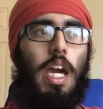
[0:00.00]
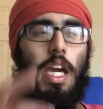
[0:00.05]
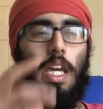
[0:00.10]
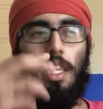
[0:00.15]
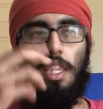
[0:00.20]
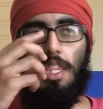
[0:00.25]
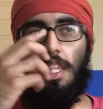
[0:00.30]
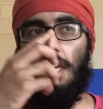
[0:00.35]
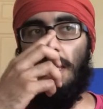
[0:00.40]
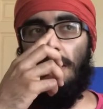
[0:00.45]
I
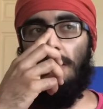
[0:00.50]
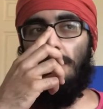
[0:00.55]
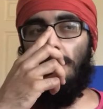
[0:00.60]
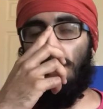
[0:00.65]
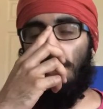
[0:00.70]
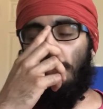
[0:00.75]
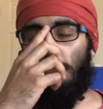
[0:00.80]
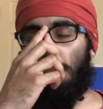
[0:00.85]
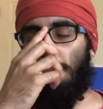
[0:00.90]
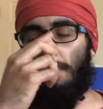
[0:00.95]
think
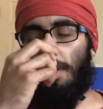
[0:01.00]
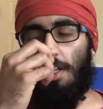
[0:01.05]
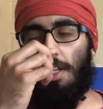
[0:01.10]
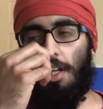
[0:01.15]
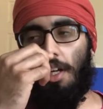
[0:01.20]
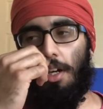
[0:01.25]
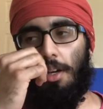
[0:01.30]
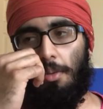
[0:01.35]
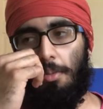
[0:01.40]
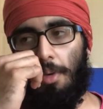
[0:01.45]
so, but
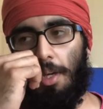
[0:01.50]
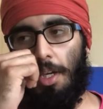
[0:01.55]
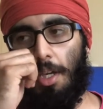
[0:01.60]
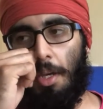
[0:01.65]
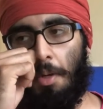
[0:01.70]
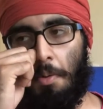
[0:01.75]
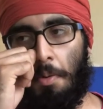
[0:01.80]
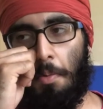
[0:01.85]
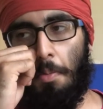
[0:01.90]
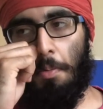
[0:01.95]
I
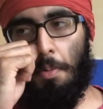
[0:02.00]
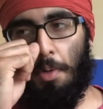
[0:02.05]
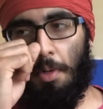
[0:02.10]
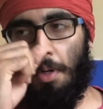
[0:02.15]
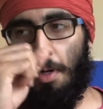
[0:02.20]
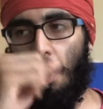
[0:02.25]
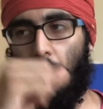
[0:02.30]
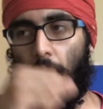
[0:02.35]
can't remember.